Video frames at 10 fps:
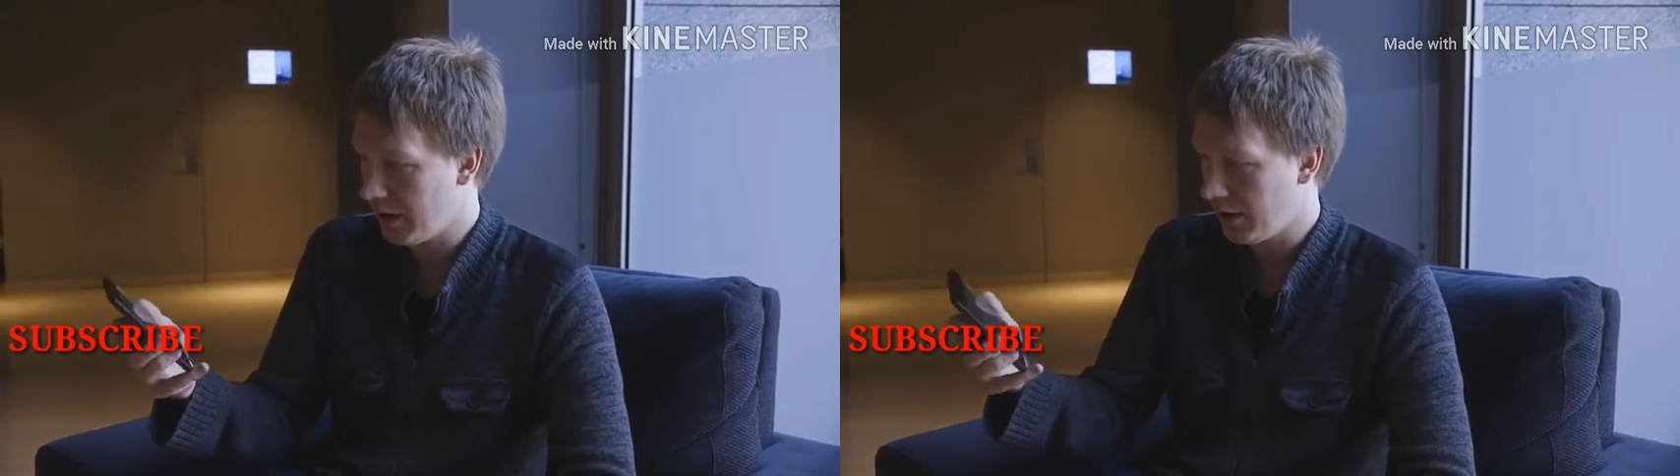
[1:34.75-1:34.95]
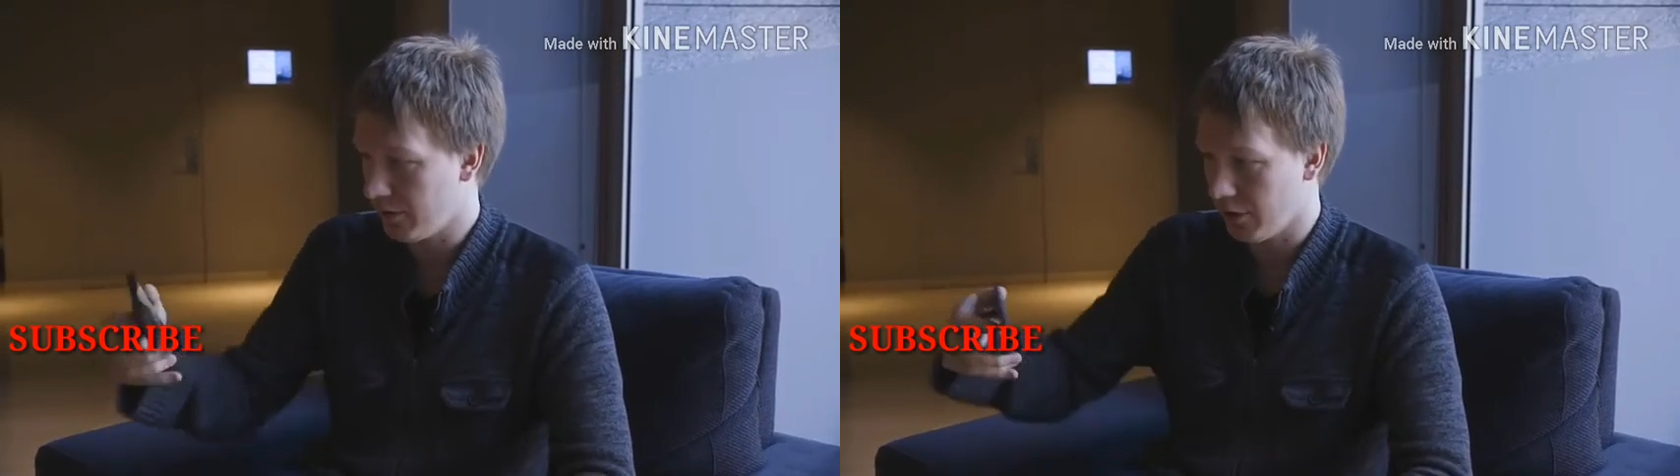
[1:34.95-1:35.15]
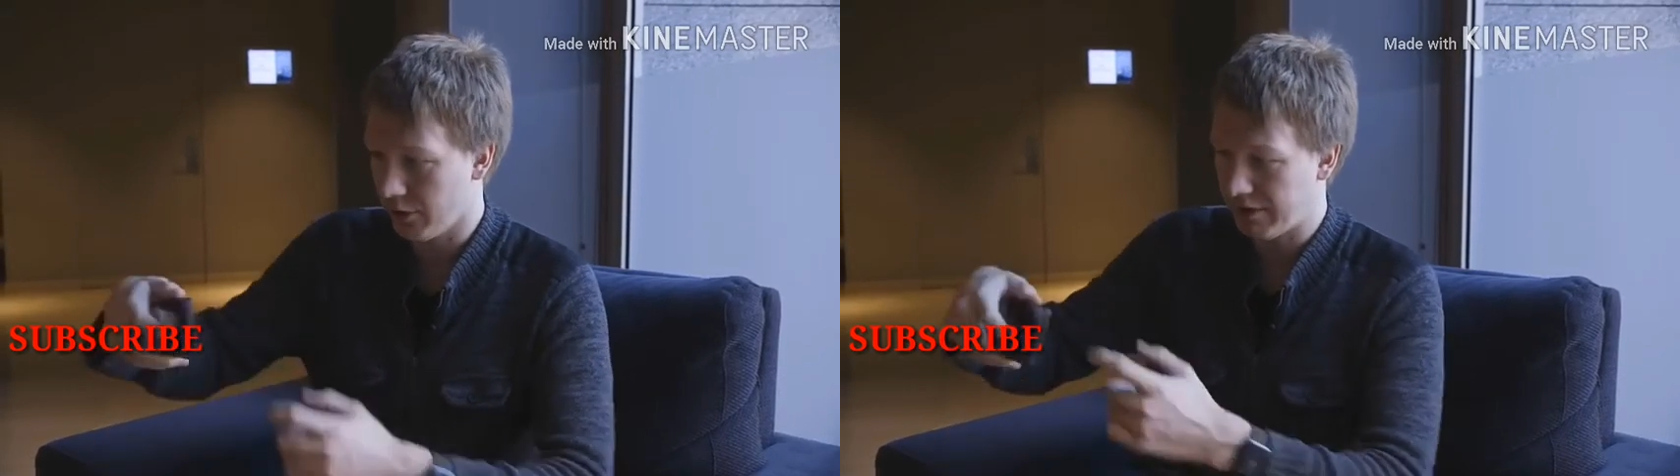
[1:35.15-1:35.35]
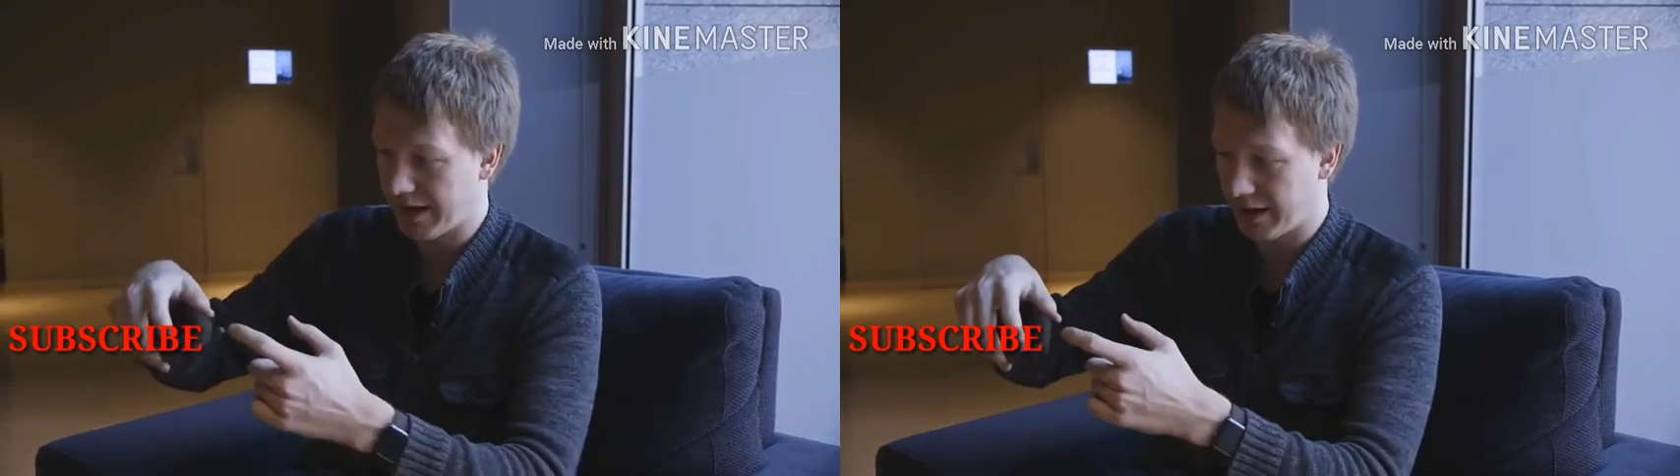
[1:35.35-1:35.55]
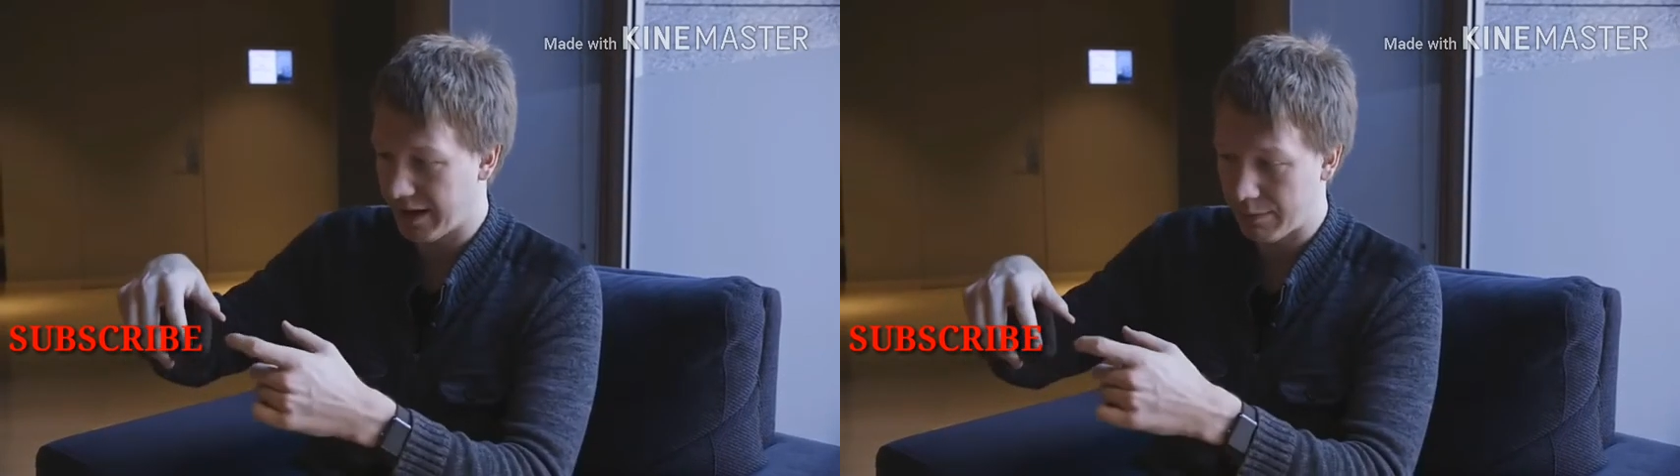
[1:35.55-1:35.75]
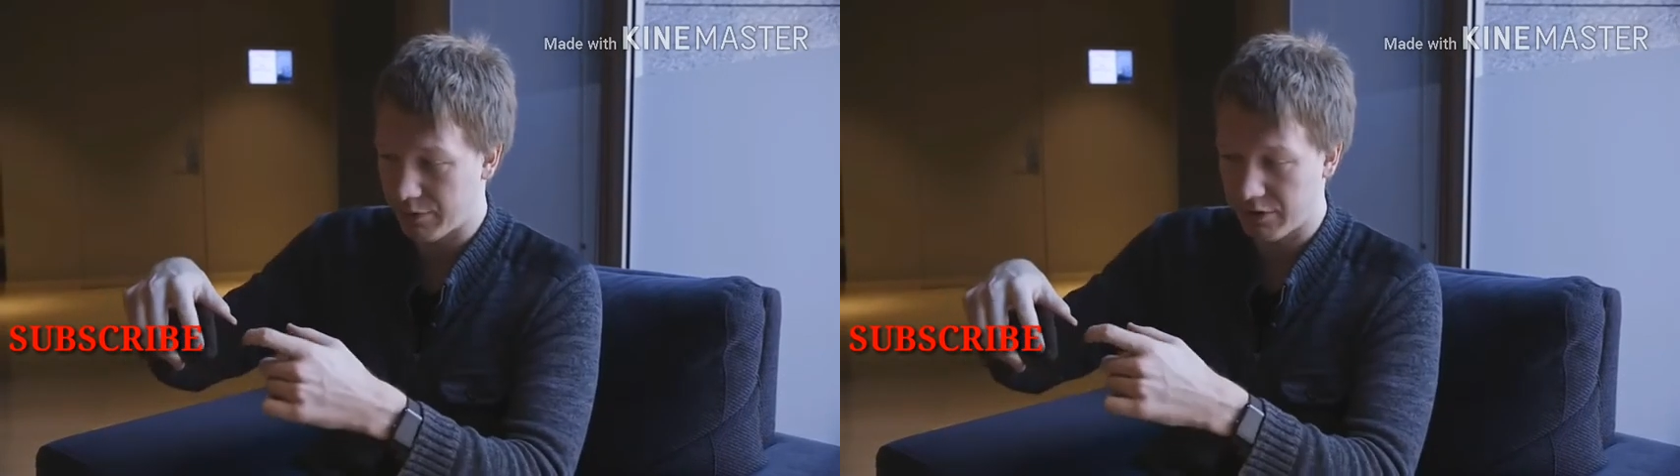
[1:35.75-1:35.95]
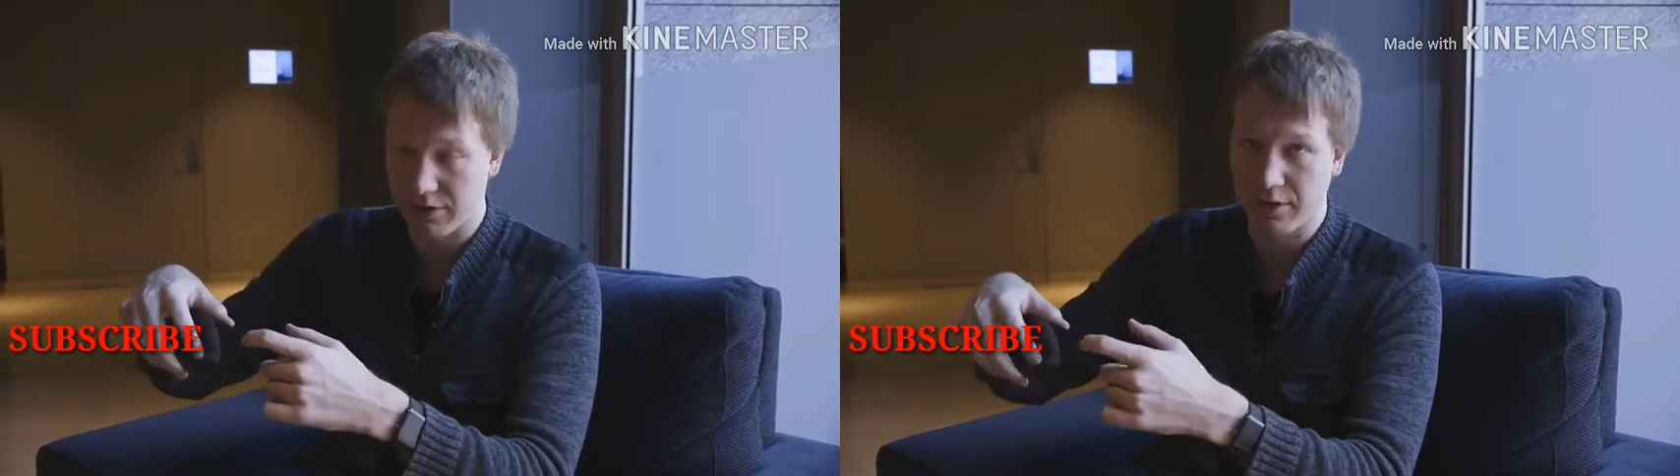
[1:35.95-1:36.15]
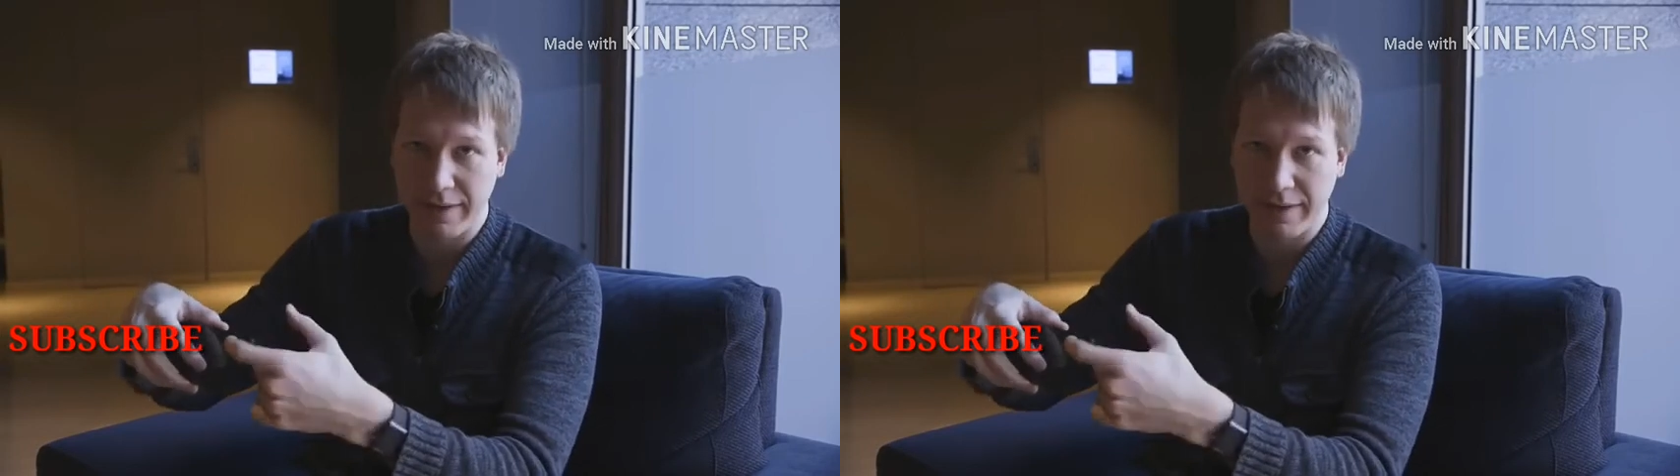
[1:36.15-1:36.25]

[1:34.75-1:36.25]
So the regular cameras are on